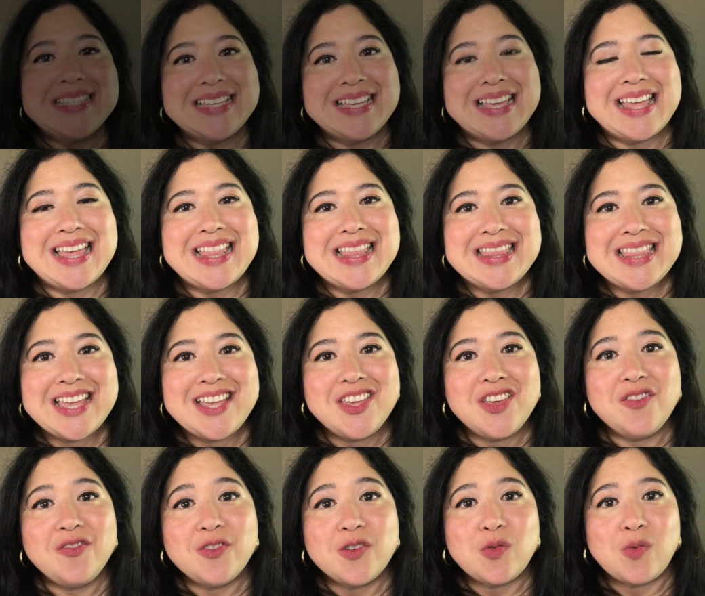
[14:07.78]
again, thank
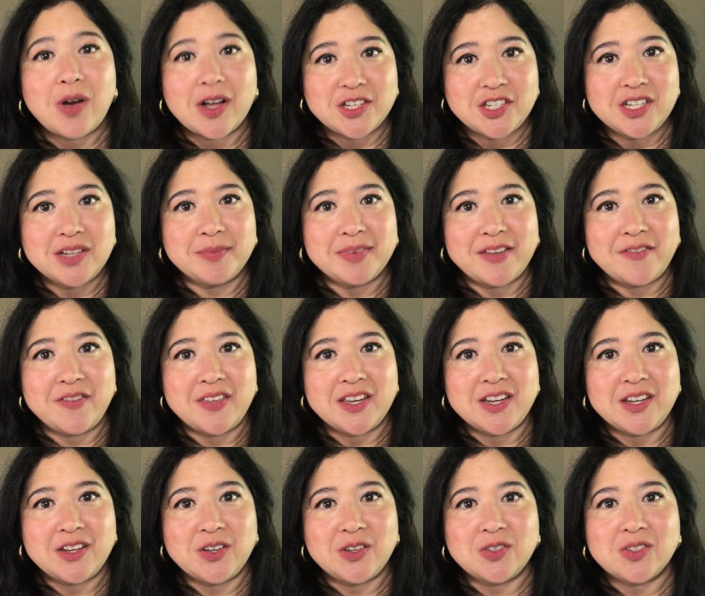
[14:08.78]
you for watching my
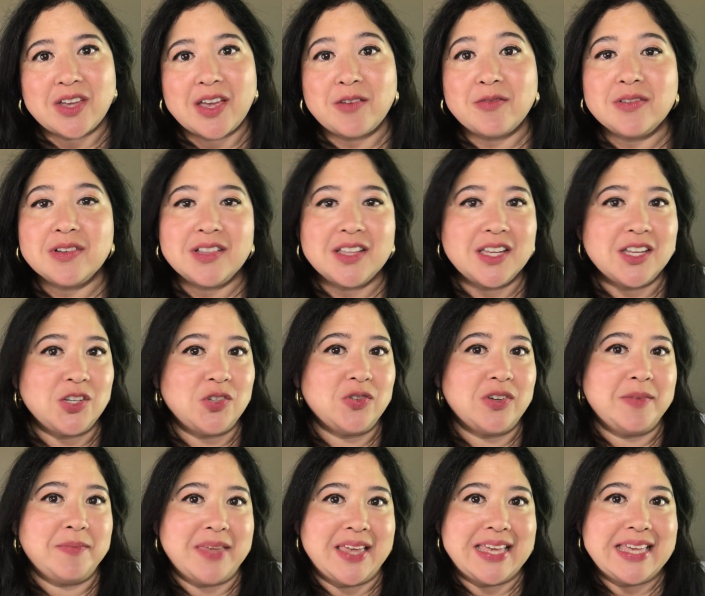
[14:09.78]
videos. I really
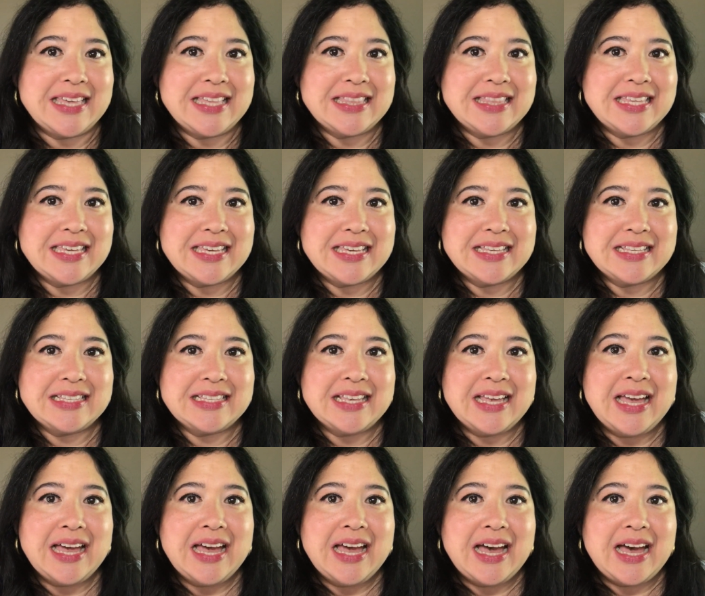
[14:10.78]
enjoy making these.
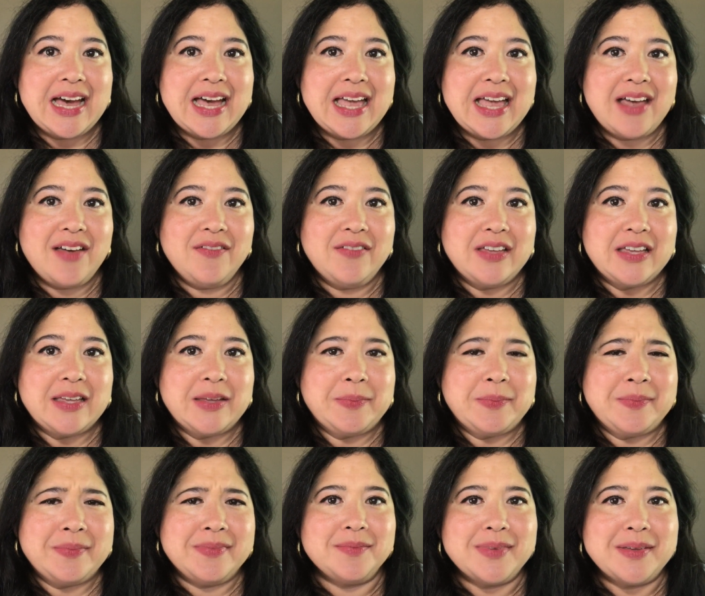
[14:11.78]
I have
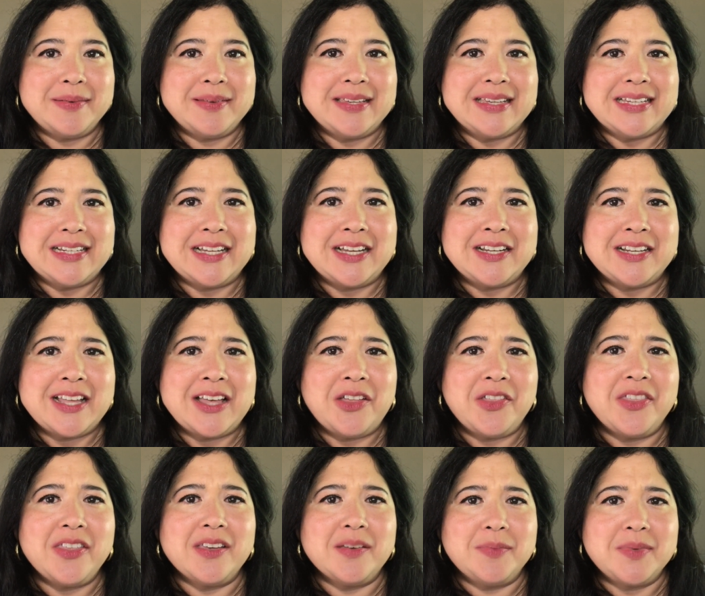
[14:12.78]
maybe an
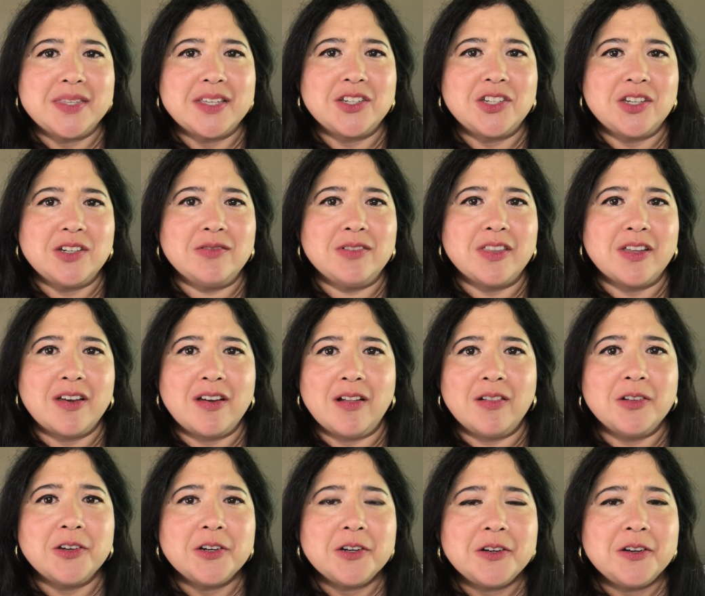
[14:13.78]
unhealthy obsession with
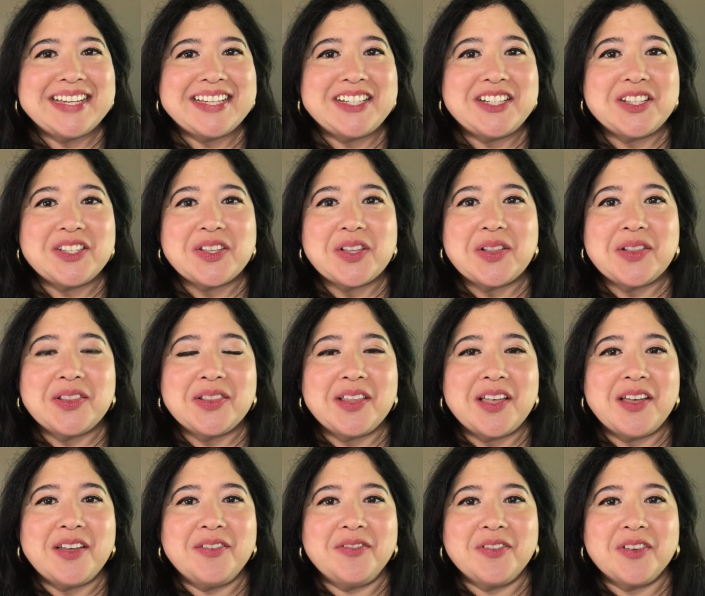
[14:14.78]
color. I just
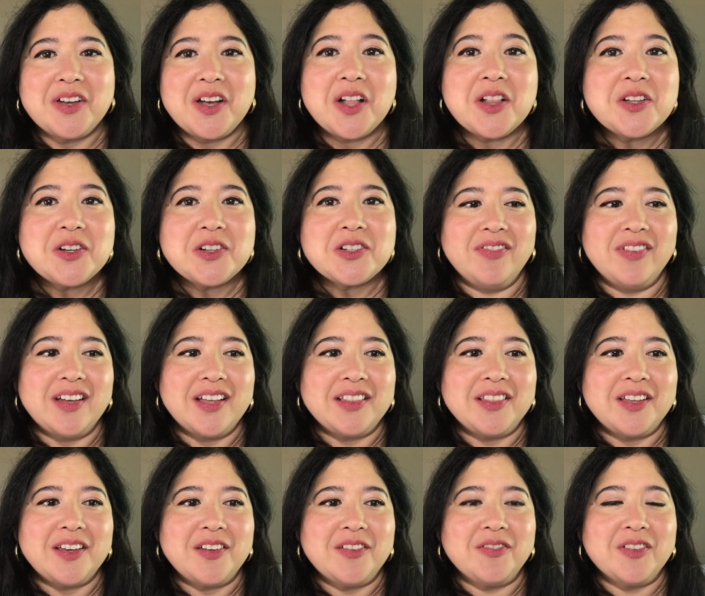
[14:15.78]
love colors. I
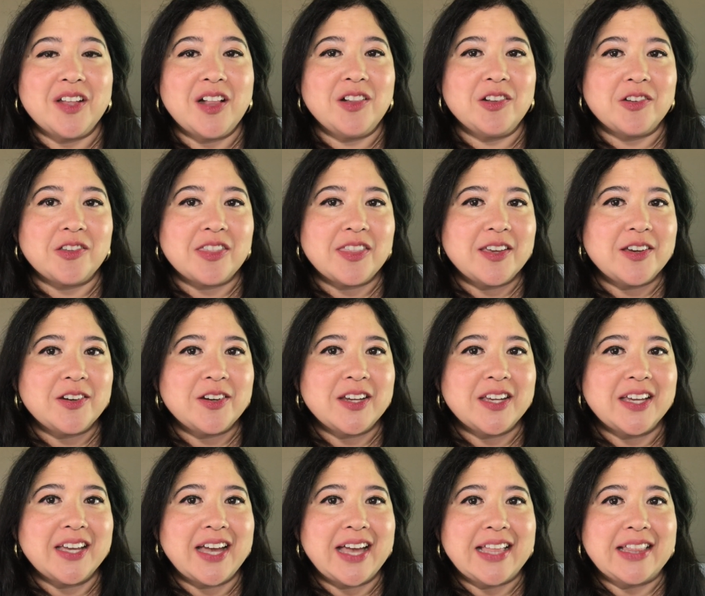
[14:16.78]
love color
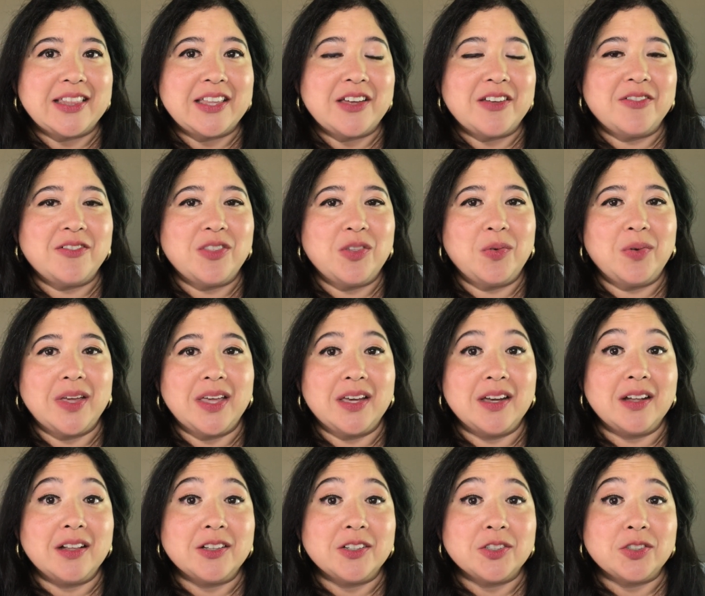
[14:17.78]
theory. I love the way
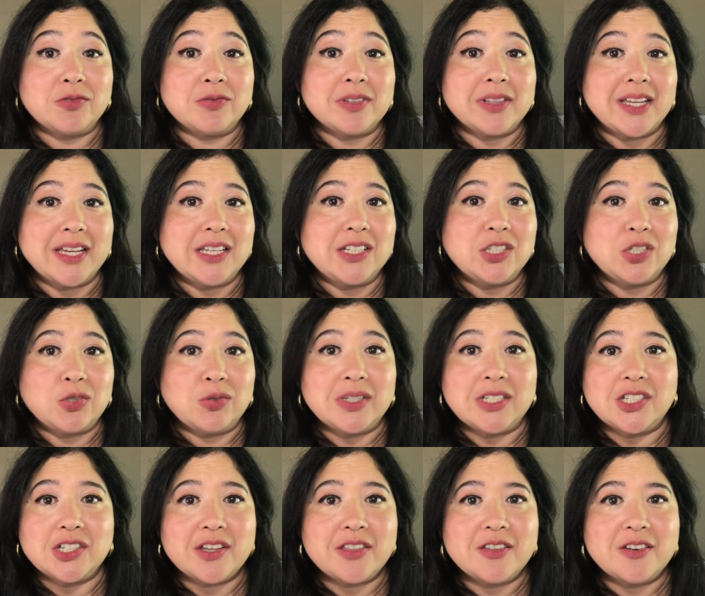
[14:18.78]
colors relate to
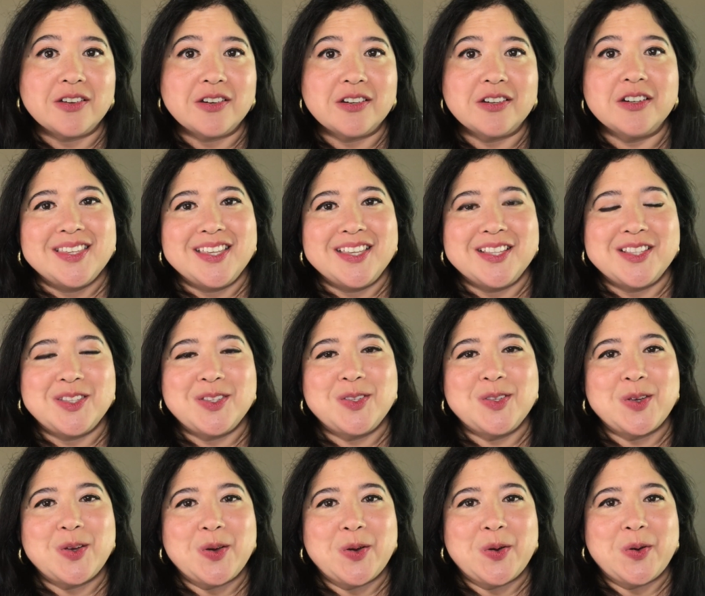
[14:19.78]
each other. And
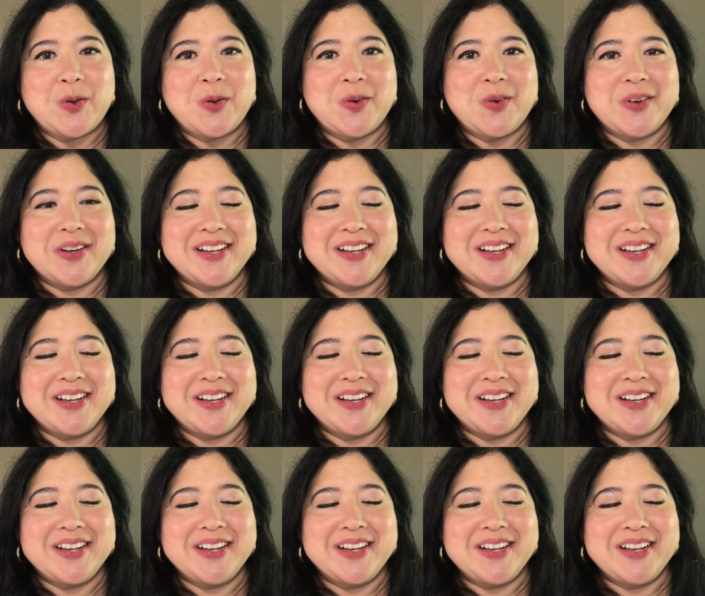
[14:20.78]
so,